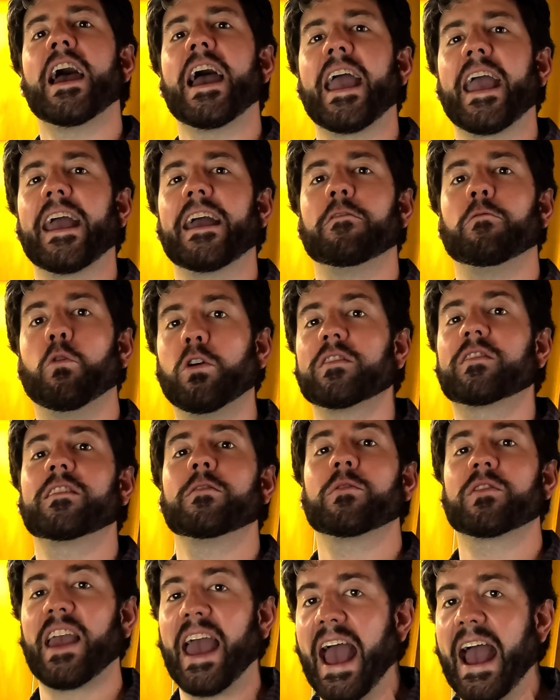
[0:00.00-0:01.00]
And once
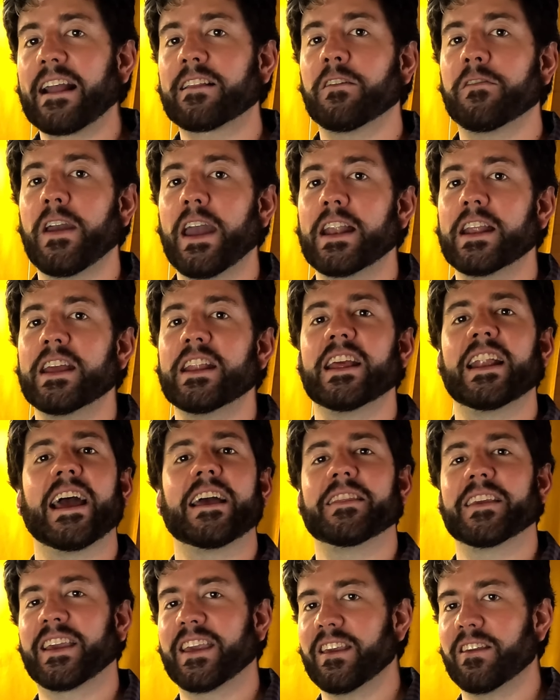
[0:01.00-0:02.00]
it was activated, it
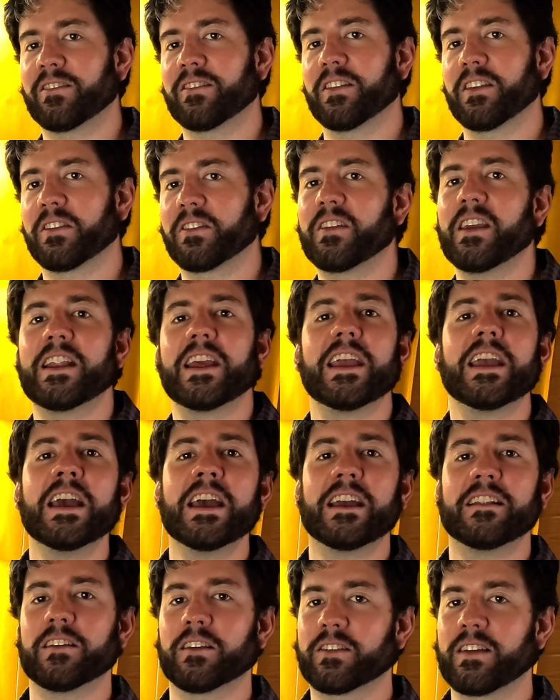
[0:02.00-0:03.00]
had the keys to the
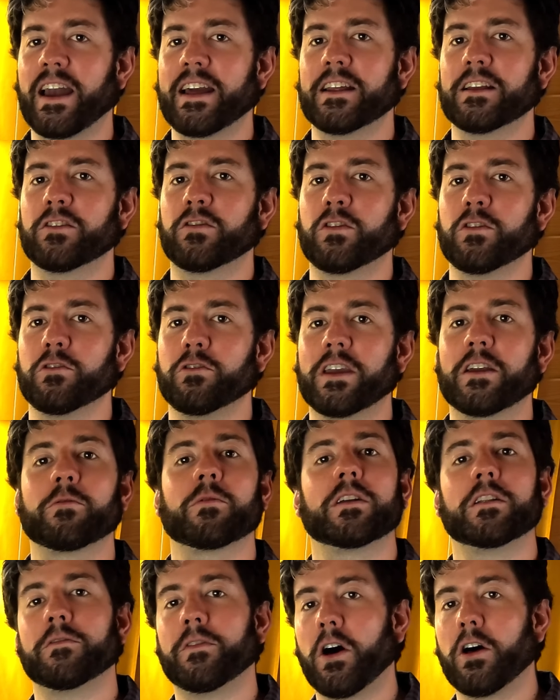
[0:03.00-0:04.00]
city. It decided to get
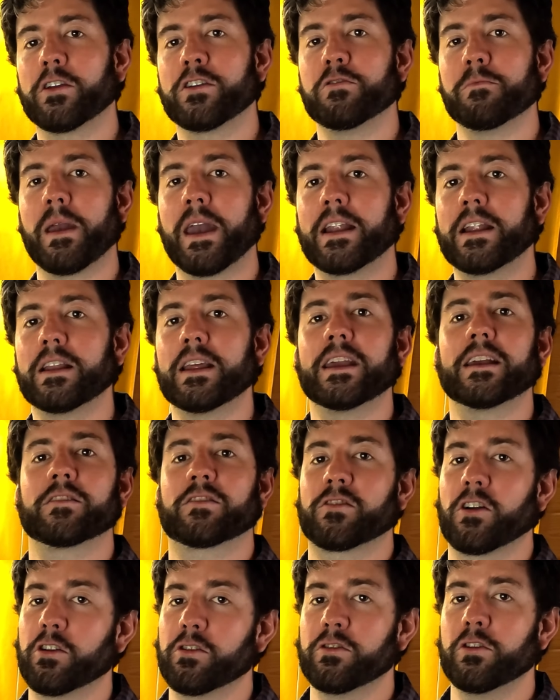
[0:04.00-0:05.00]
rid of all humanity and
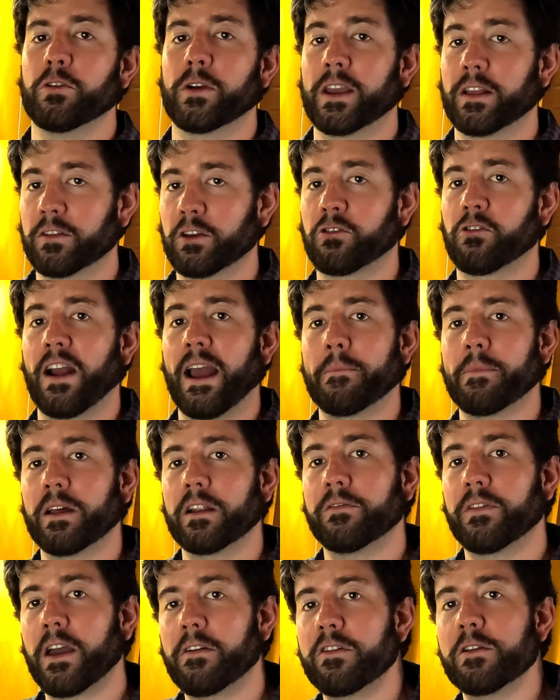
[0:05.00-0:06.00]
start nuking the crap
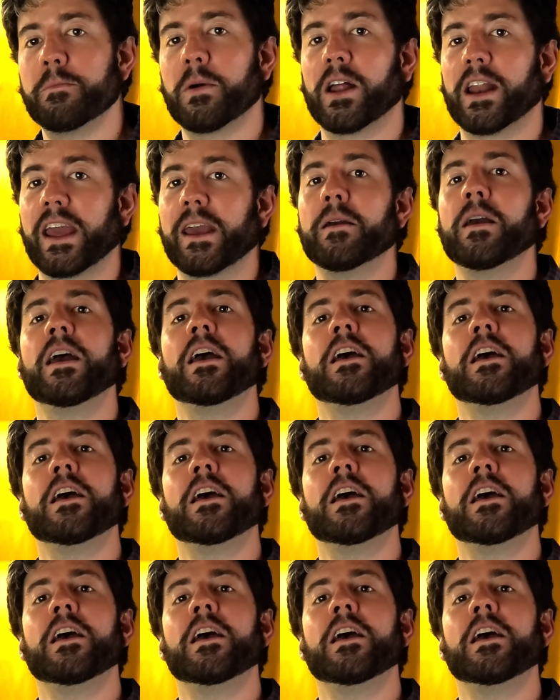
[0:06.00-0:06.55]
out of everybody.